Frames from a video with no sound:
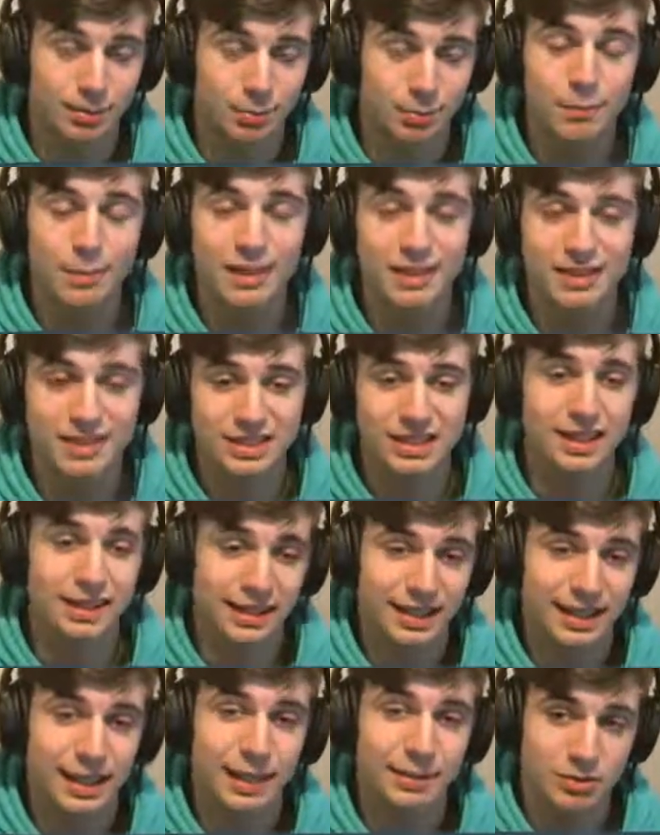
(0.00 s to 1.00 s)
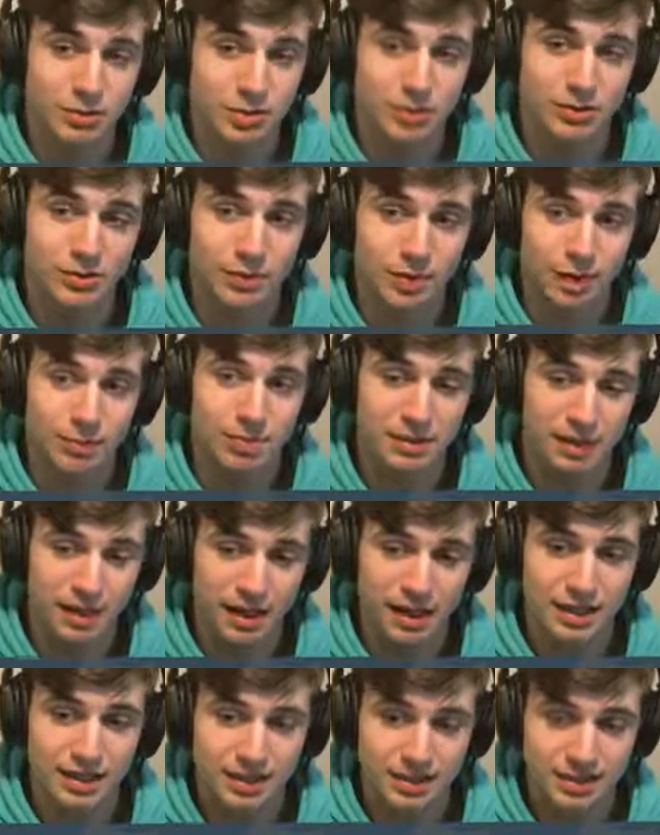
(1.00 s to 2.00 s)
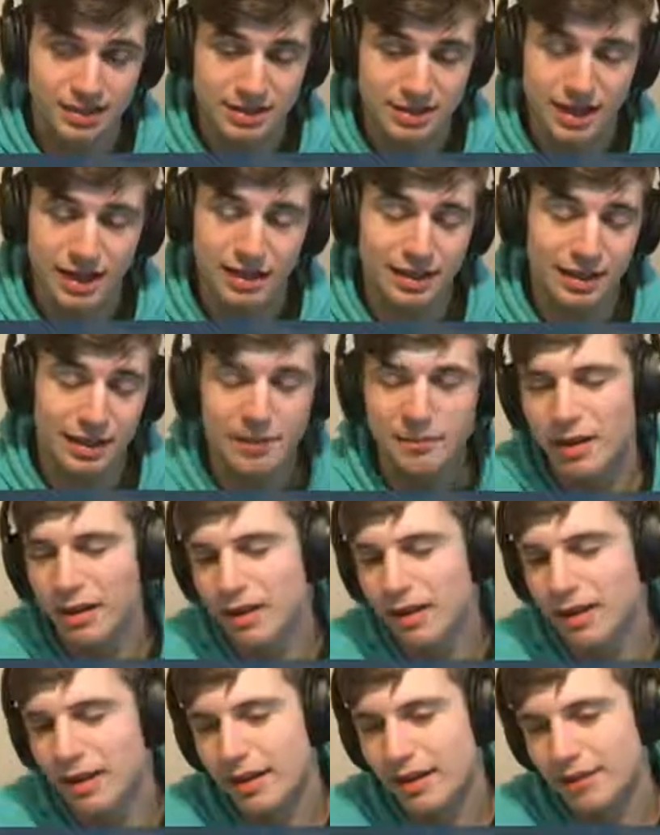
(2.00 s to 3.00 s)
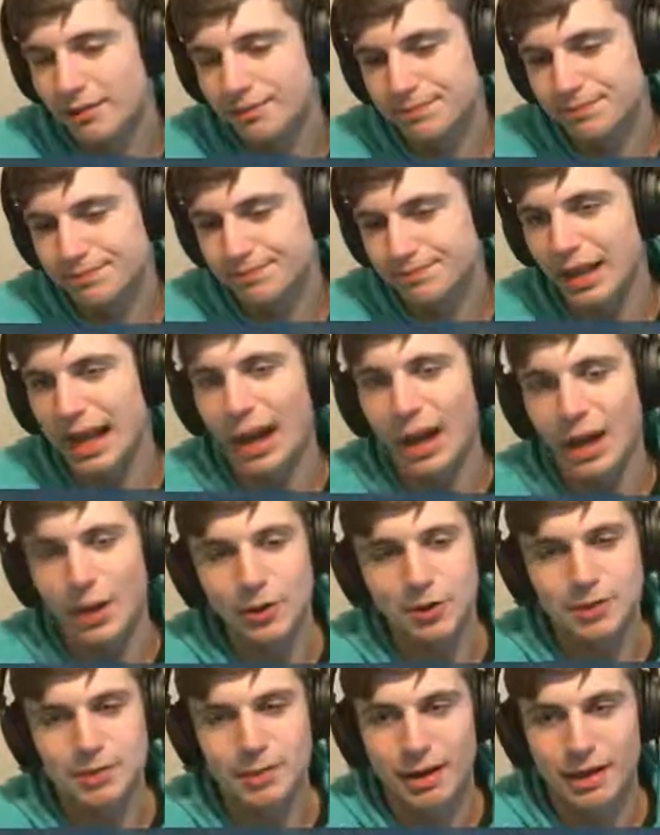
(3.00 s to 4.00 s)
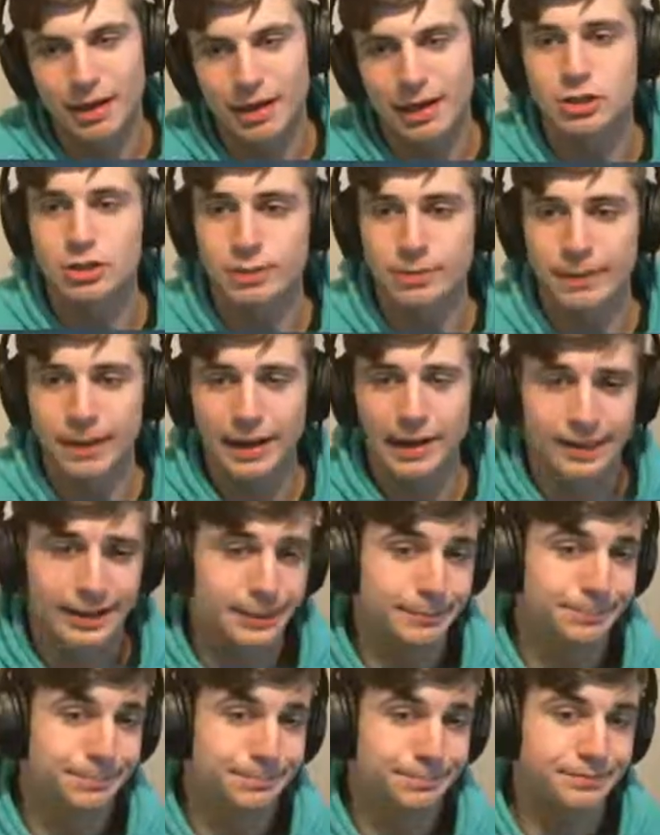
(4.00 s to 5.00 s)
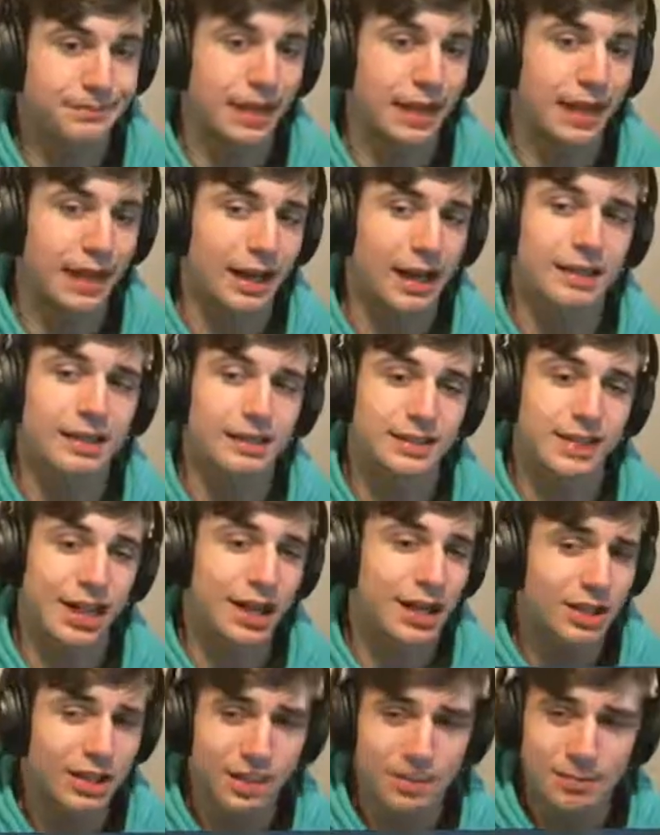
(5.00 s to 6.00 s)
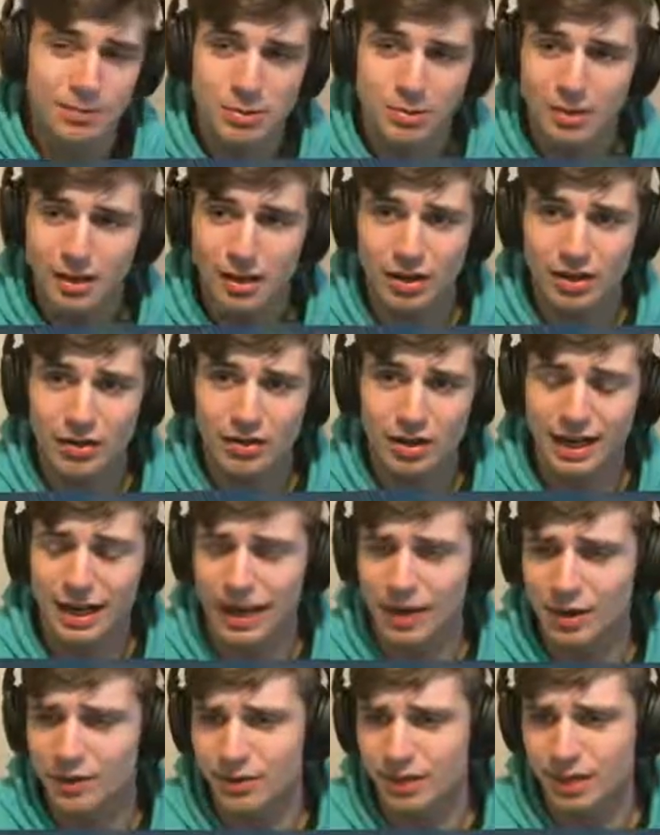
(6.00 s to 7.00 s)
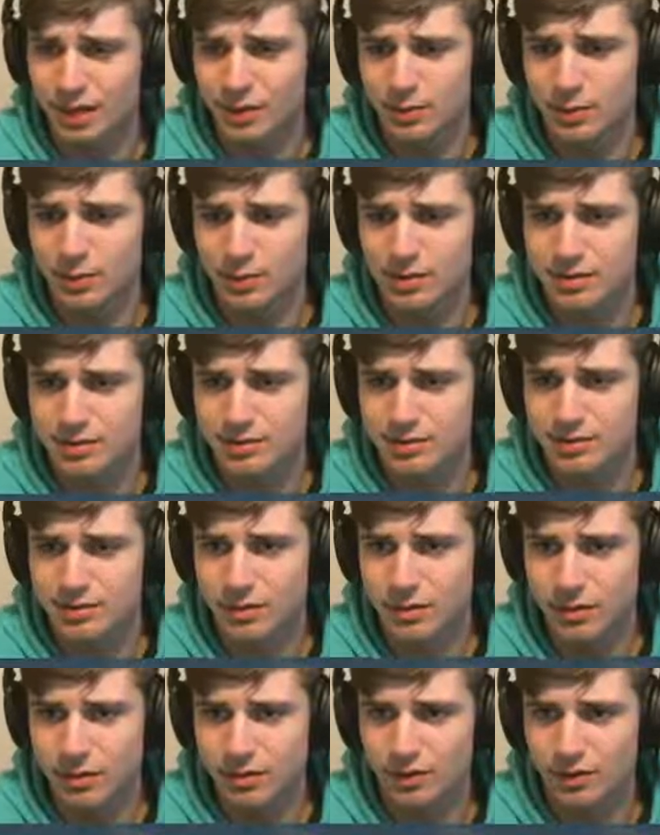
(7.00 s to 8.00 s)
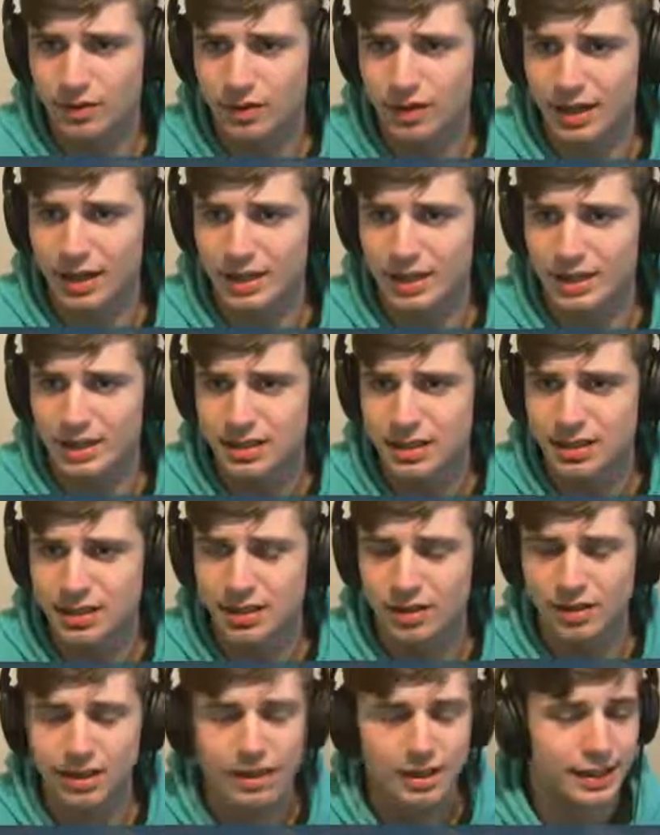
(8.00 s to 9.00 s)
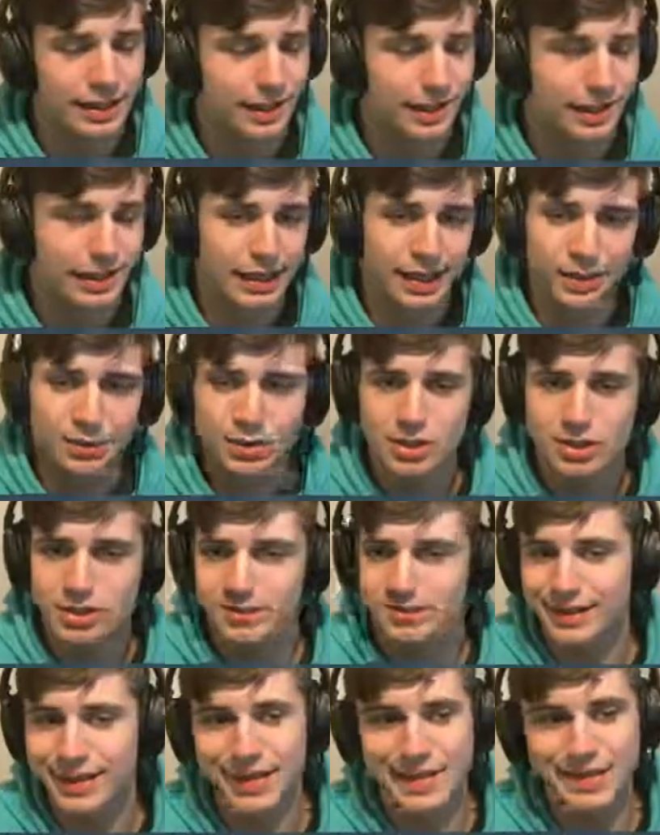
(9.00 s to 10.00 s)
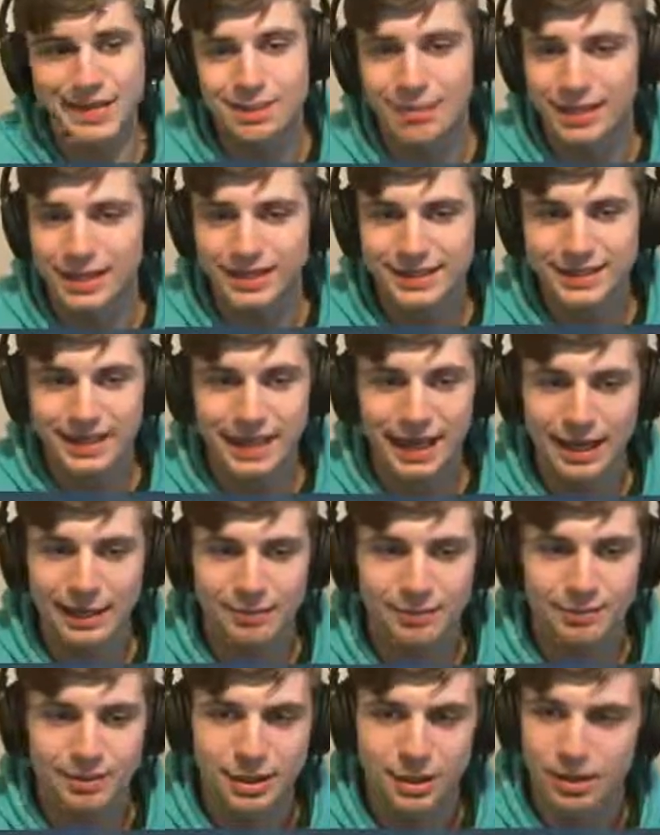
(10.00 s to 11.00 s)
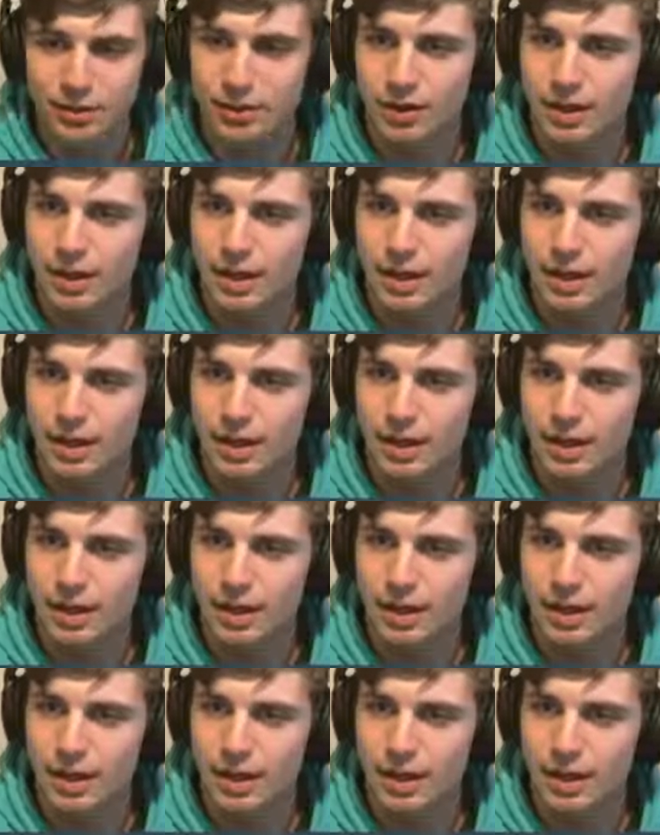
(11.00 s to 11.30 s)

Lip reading: But basically, the game's over, I'll be honest. Like, I was about 100 mana up, and I could keep doing that all day. I don't think he was going for the next tier. And it was just easy peasy game, you know.